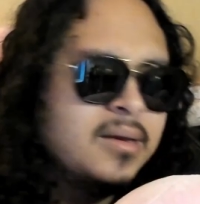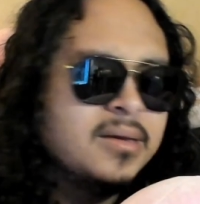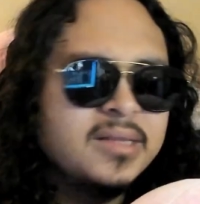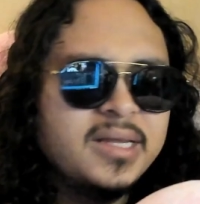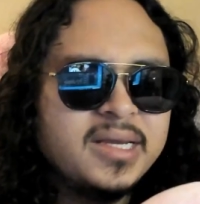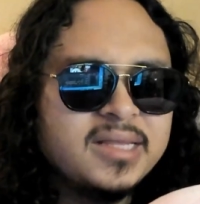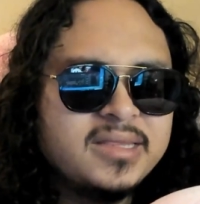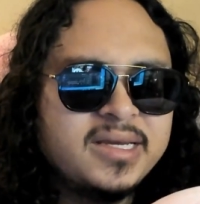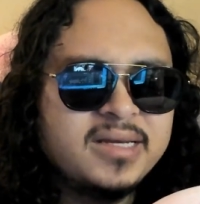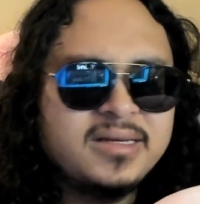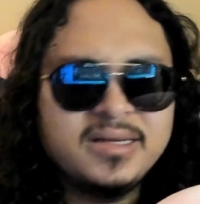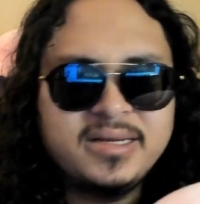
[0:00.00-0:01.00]
Like, at the
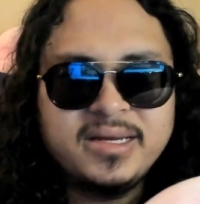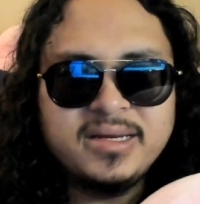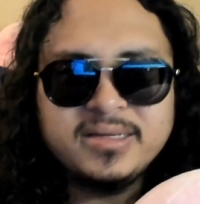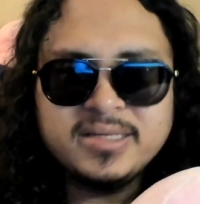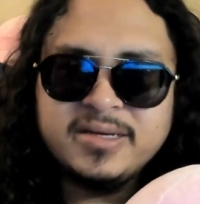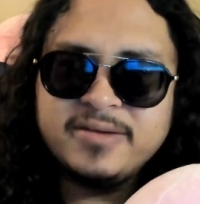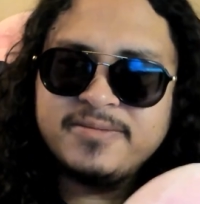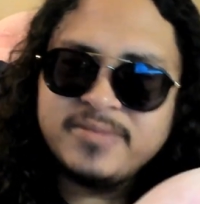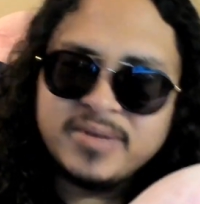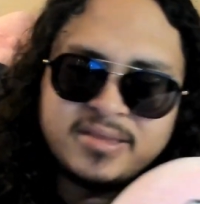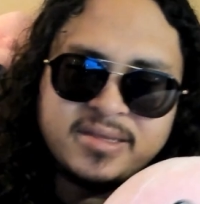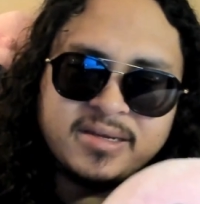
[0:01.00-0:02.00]
end of the day, if
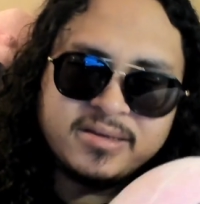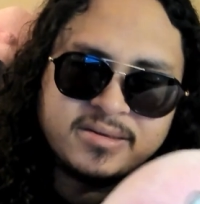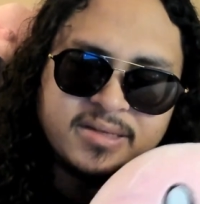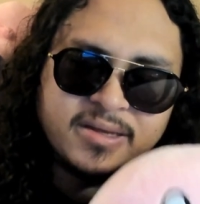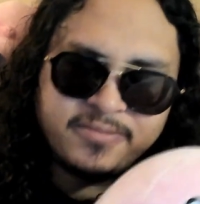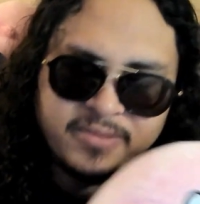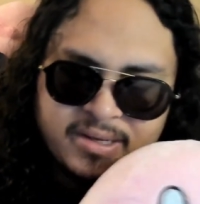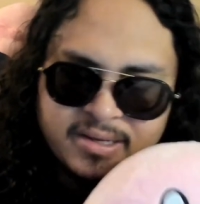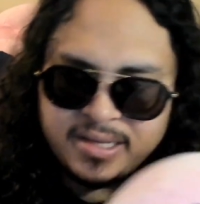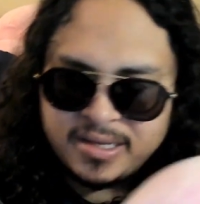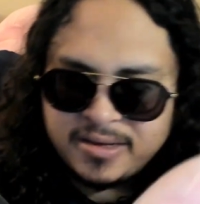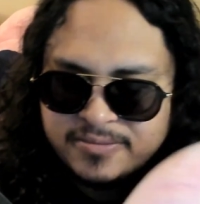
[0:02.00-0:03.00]
we
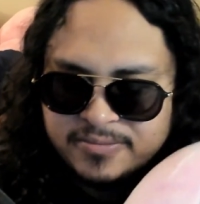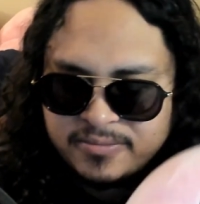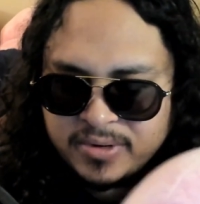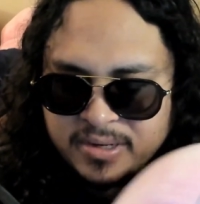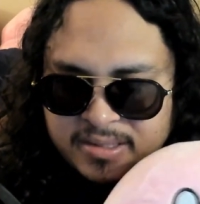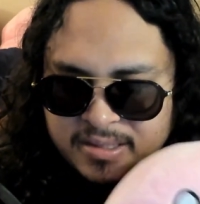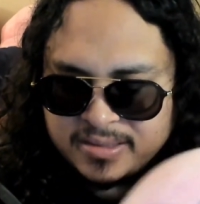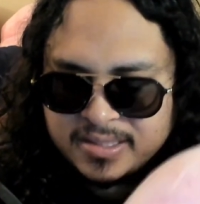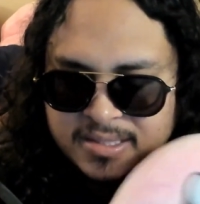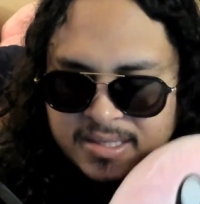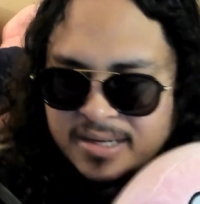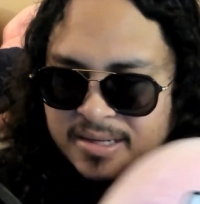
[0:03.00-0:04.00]
could have where
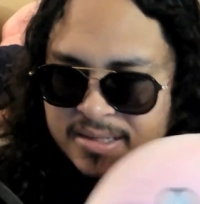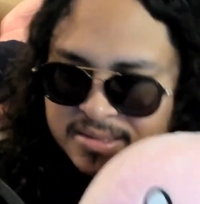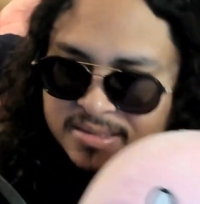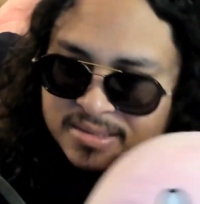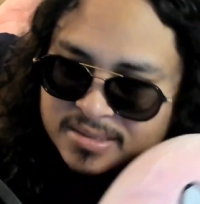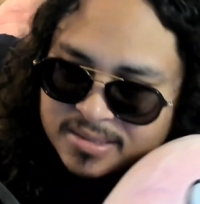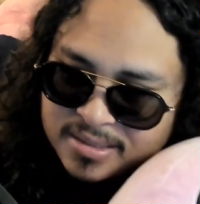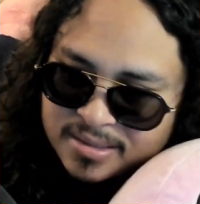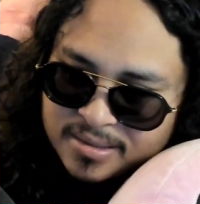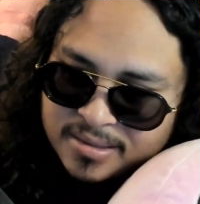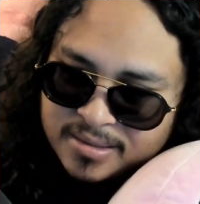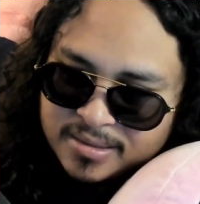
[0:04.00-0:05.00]
nothing dies,
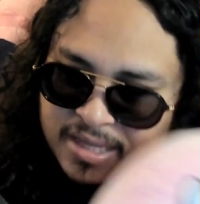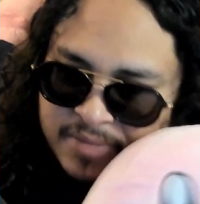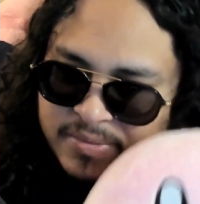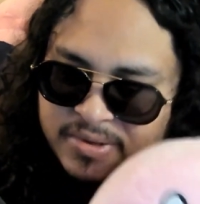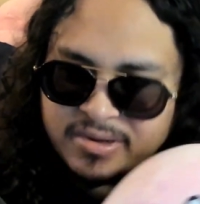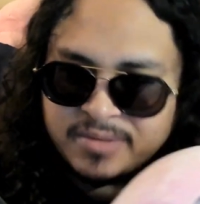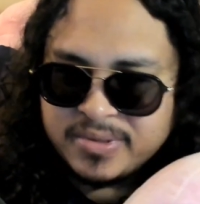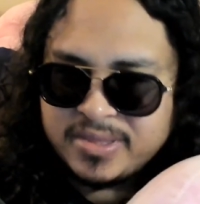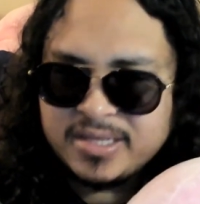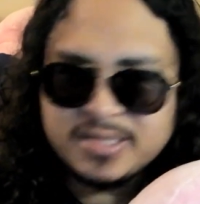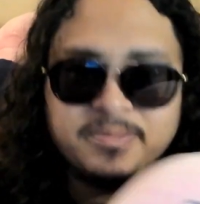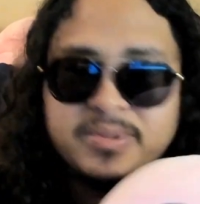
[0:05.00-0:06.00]
that'd be great. But the
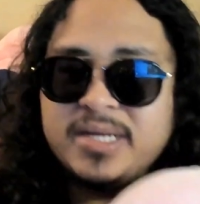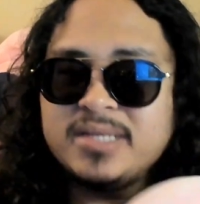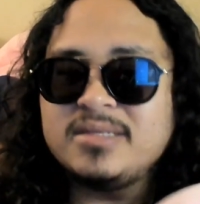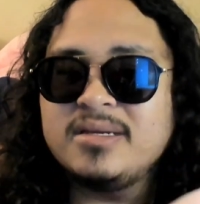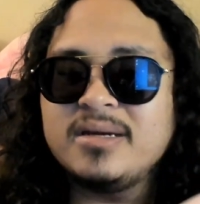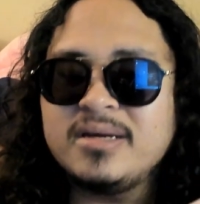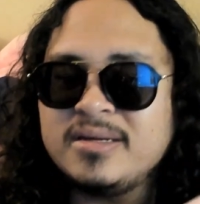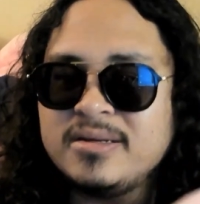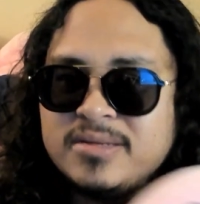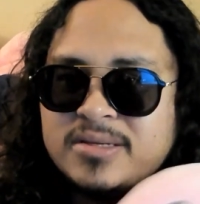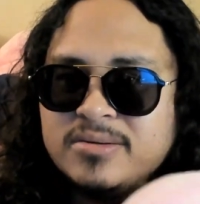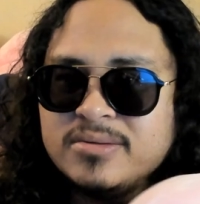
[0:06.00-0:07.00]
thing is, plants die
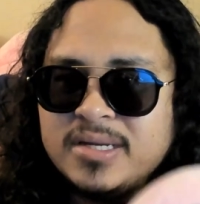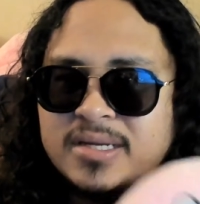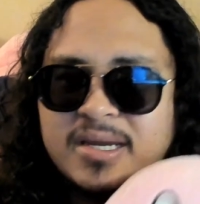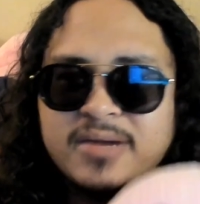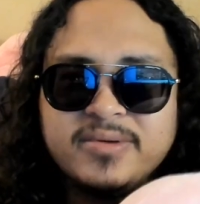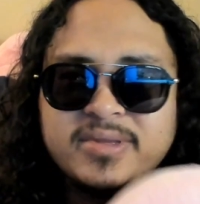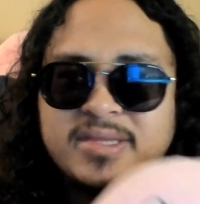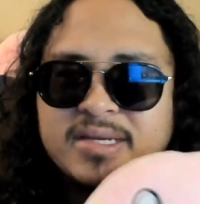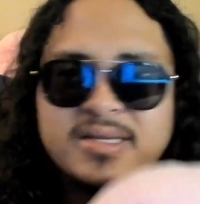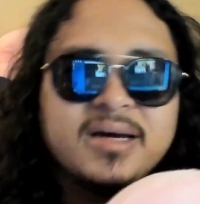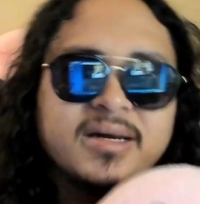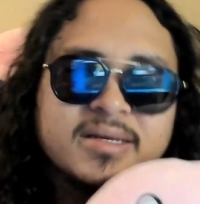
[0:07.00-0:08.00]
too. Like, everything
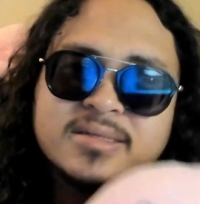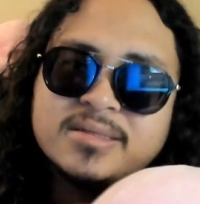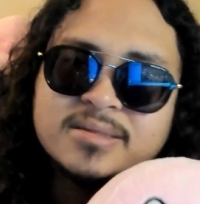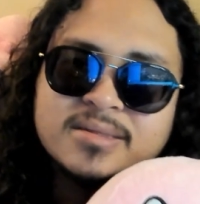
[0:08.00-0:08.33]
dies.